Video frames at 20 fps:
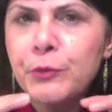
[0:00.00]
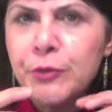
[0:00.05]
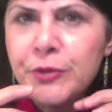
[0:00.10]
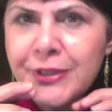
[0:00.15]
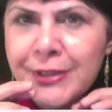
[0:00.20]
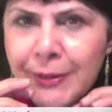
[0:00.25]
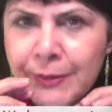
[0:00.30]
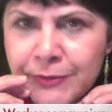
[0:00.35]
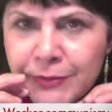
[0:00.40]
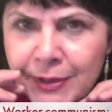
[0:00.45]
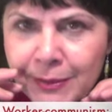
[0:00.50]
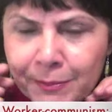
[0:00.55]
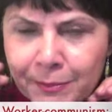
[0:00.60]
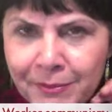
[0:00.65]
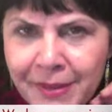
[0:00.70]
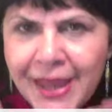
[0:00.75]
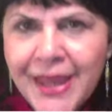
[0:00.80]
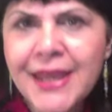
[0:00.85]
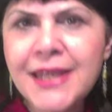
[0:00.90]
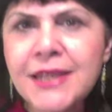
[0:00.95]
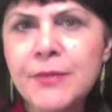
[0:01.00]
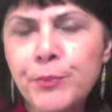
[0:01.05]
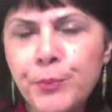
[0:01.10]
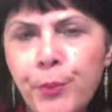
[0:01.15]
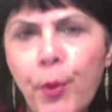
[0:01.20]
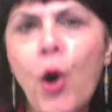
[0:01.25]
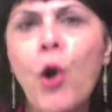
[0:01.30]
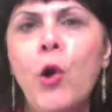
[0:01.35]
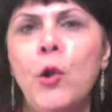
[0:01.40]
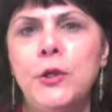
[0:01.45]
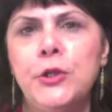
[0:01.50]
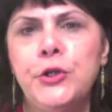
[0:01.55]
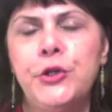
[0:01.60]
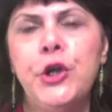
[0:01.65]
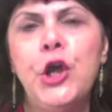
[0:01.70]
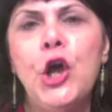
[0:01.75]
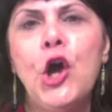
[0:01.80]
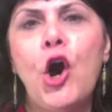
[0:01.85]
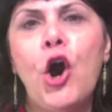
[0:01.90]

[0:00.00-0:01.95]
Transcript: the, the main bulk